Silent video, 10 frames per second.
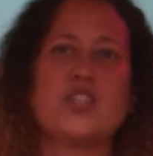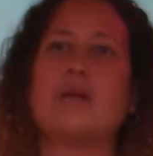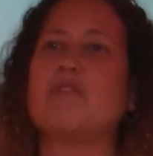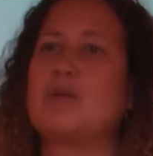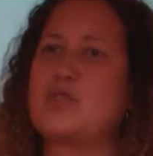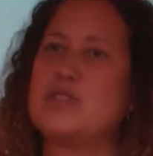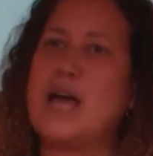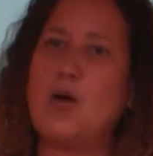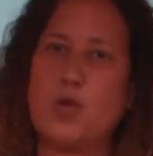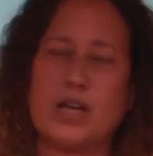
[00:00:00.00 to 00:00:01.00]
job developers
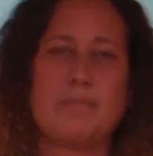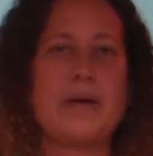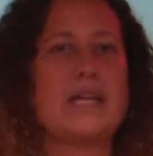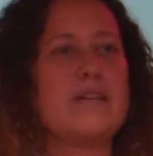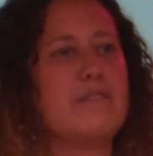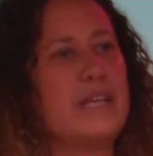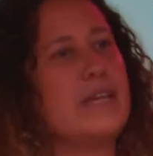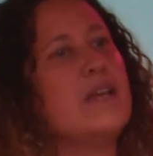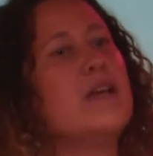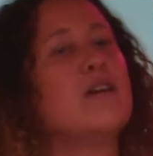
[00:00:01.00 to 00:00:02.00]
now work competitively
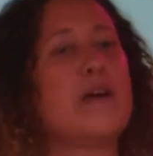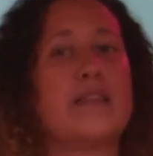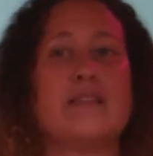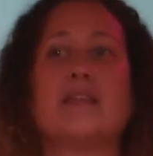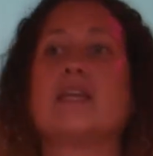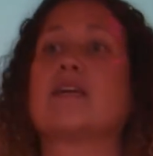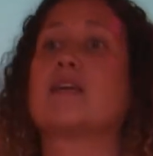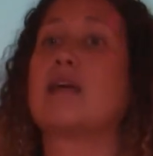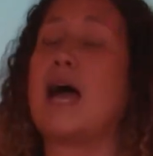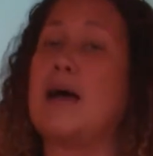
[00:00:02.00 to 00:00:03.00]
rather than
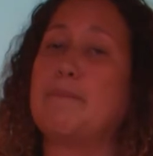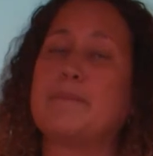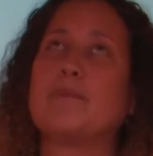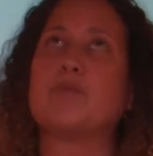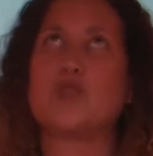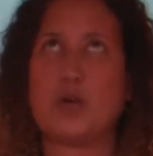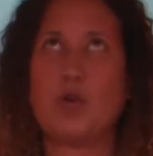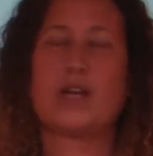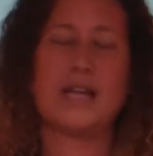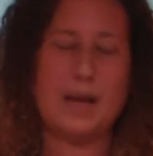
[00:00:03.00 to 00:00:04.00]

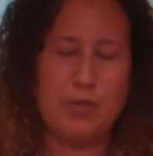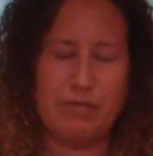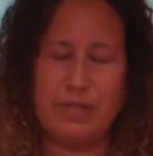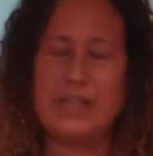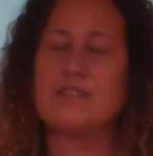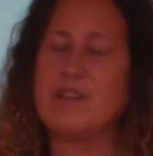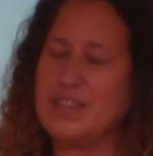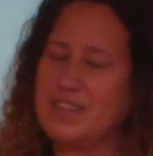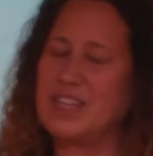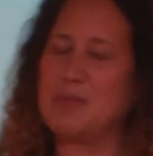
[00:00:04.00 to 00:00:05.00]
work collaboratively
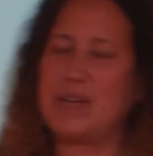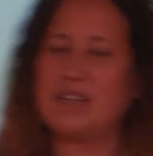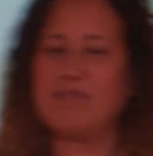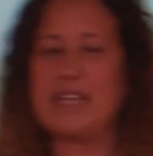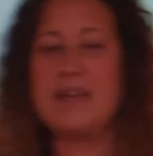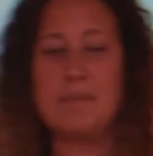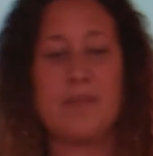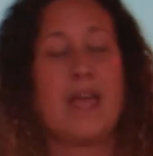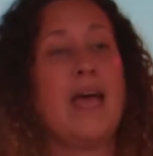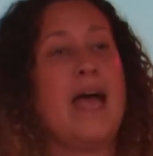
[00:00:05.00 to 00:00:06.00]
rather than competitively,
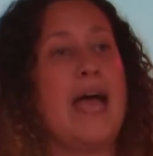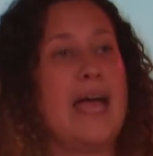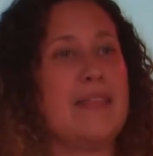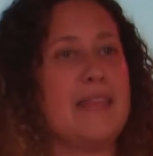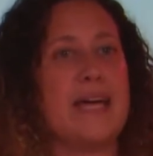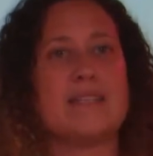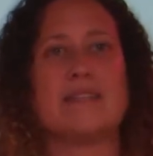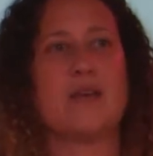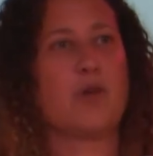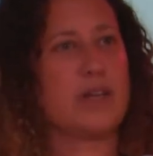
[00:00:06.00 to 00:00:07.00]
and that
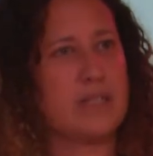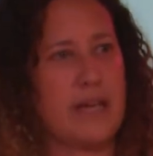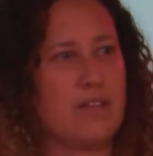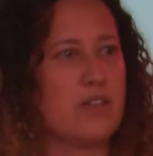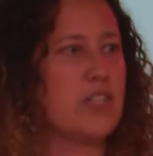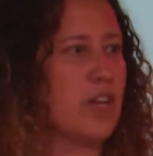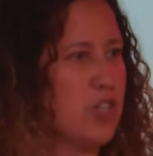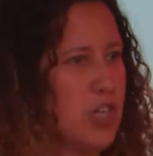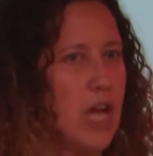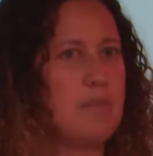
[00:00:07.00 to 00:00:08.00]
they work together to share
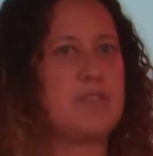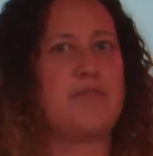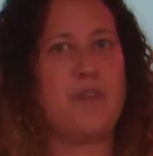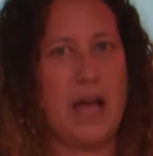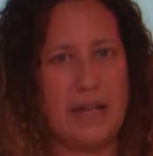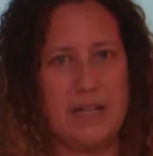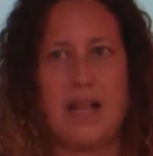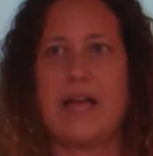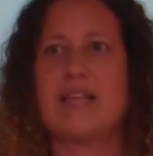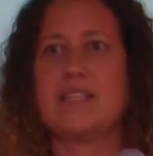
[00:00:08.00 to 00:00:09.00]
jobs, find
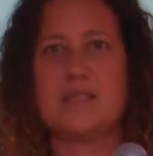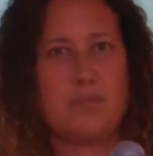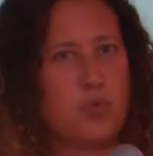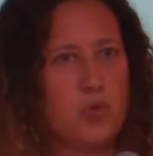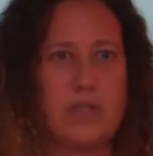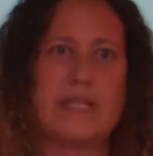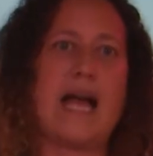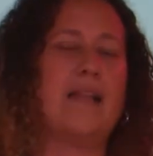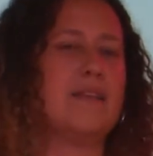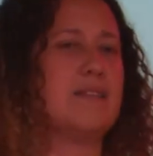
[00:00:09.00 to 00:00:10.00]
clients, pool
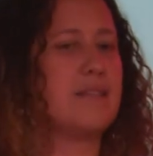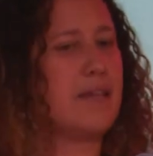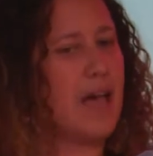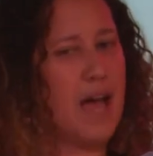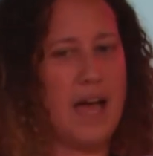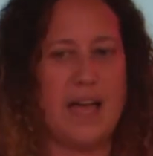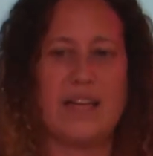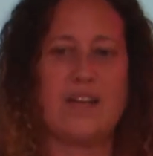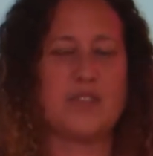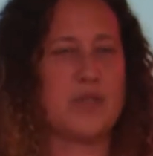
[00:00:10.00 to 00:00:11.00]
talent,
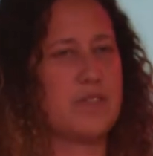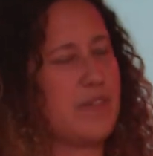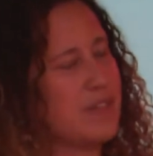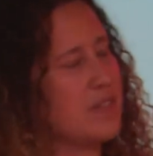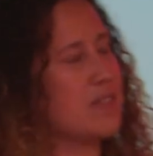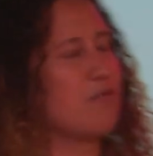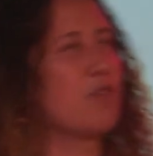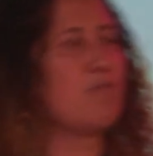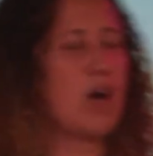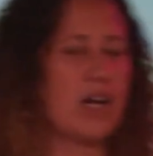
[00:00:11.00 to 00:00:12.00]
and all sorts of things. It's a
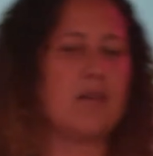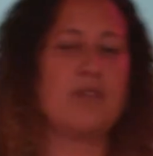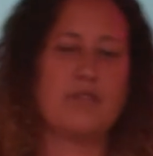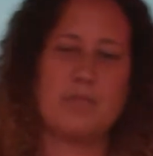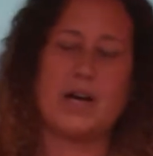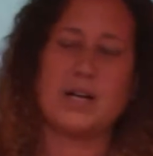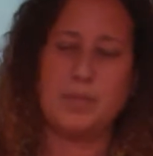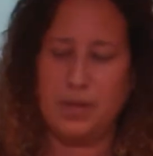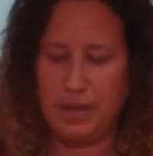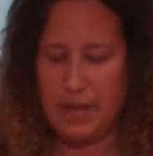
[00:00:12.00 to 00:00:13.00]
remarkable,
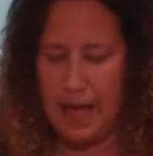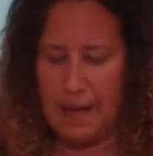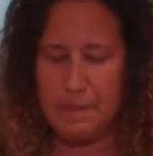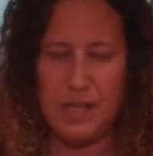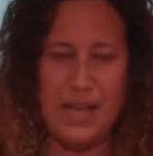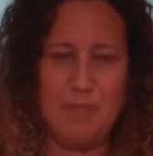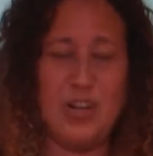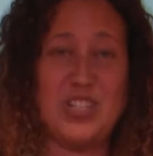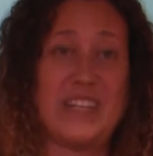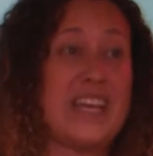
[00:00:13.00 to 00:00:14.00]
remarkable
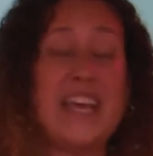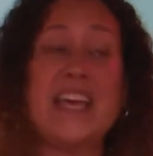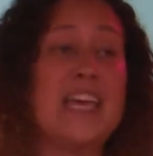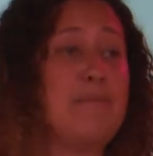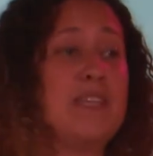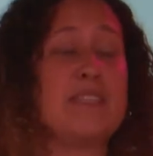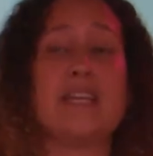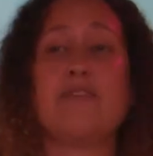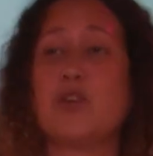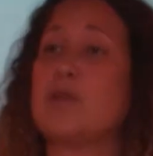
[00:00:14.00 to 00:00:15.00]
collaboration. It means that
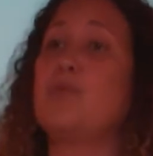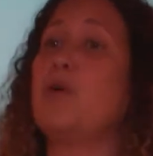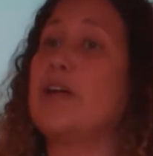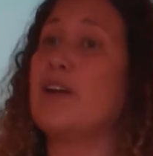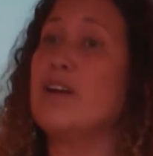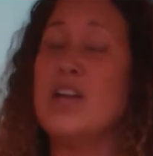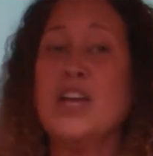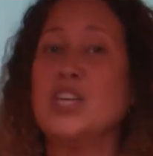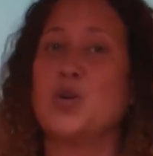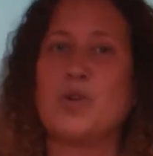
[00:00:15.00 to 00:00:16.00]
if you're an employer,
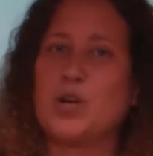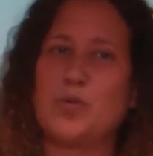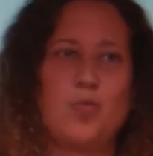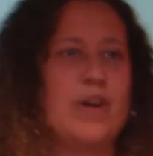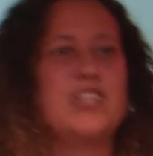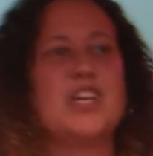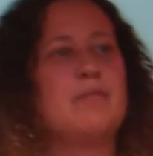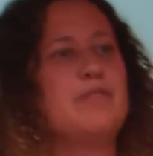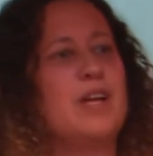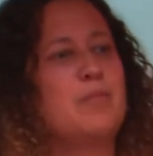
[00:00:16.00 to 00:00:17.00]
you work with one job
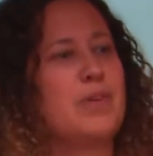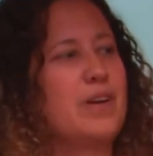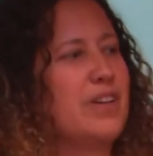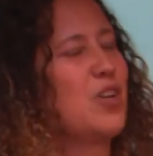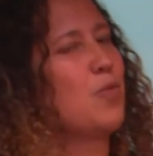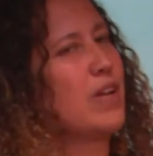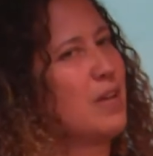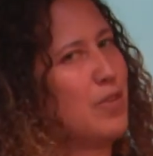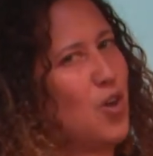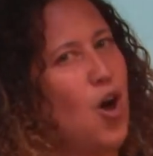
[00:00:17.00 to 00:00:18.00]
developer, you're
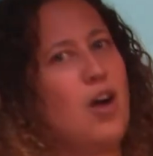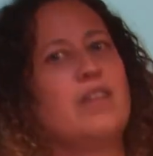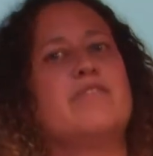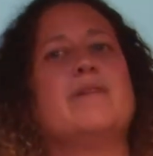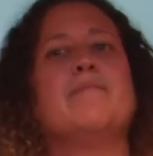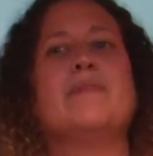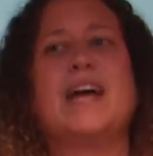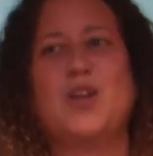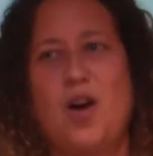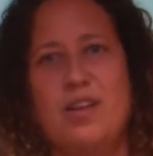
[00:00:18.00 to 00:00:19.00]
working with all of them
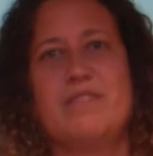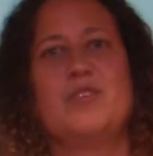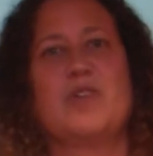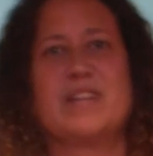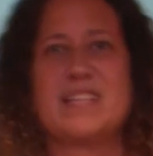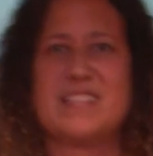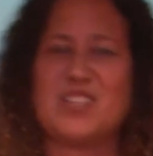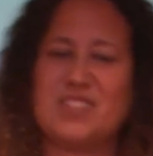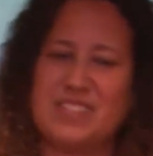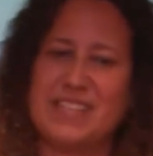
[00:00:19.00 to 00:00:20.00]
at all of the
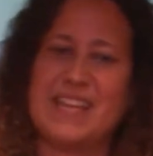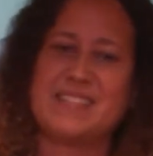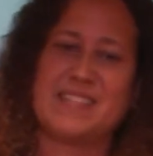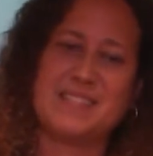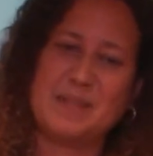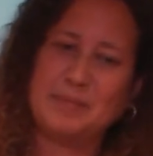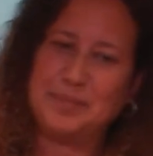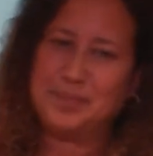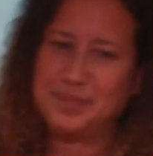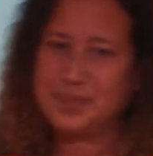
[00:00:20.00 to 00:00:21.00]
organizations in essence.
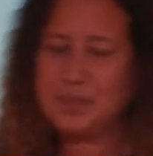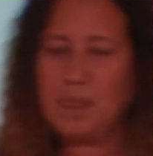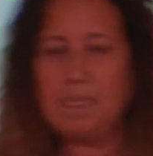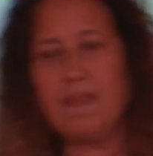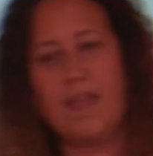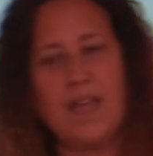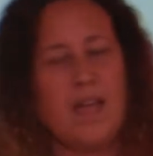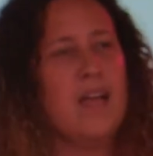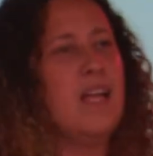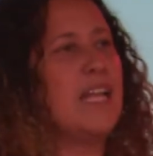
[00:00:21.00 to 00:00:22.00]

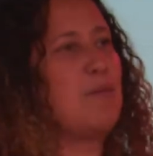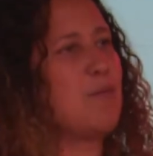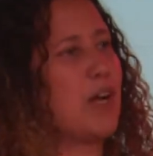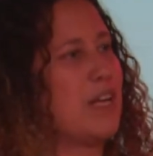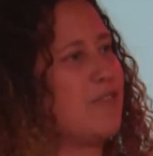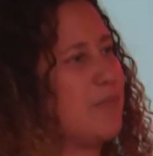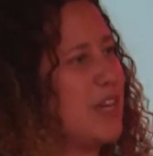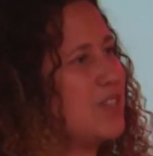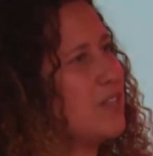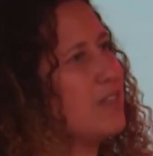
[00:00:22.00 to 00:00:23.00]
Labor
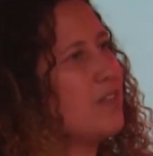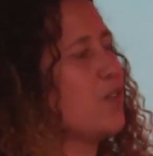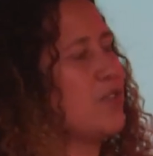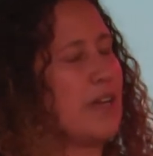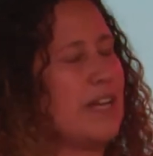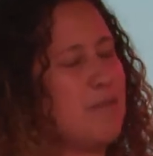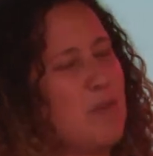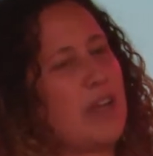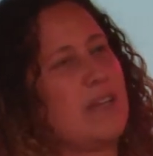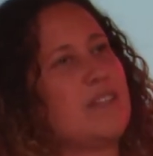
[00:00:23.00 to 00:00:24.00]

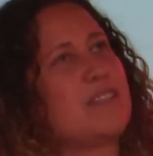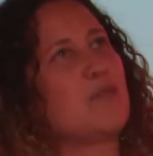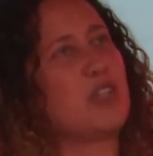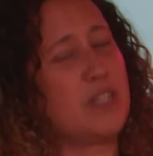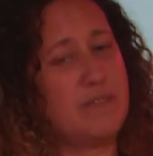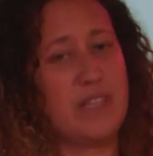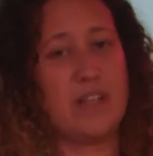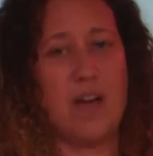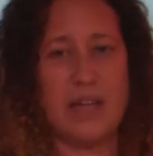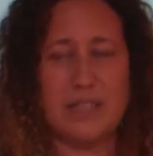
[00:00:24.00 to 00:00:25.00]
markets were shifting a
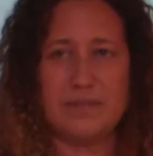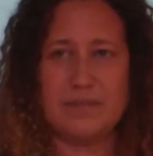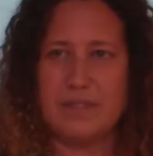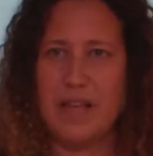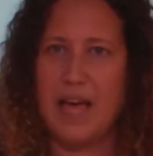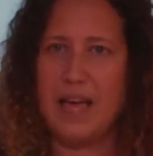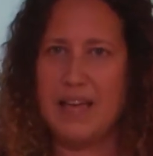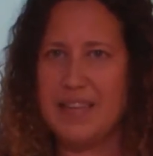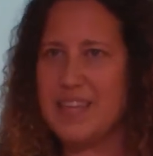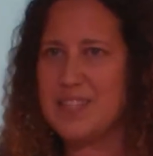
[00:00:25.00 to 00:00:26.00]
lot
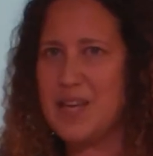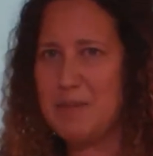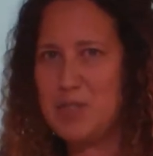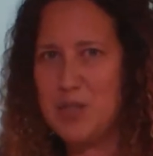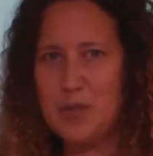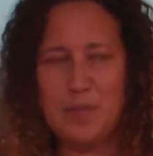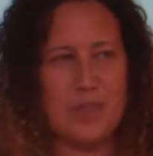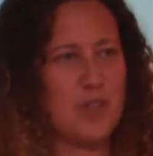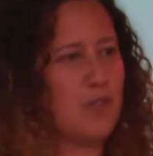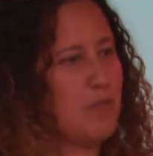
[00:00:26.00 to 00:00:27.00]
at that time too.
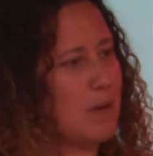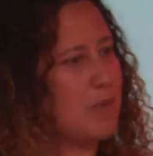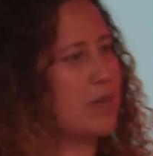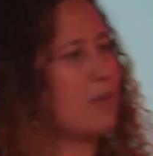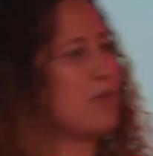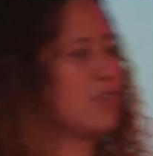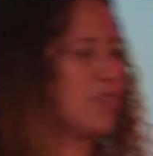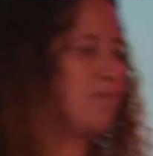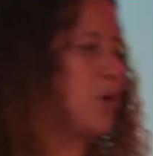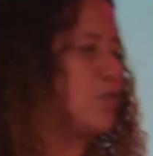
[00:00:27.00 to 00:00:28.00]
You remember that we were
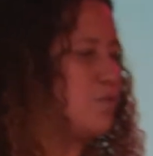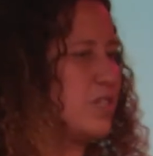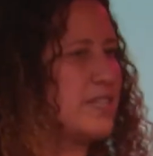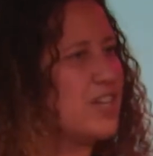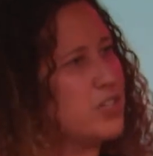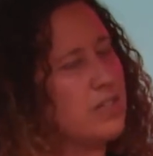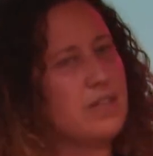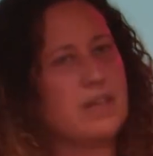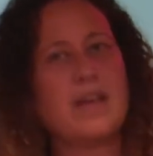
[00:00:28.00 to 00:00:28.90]
sort of post-recession.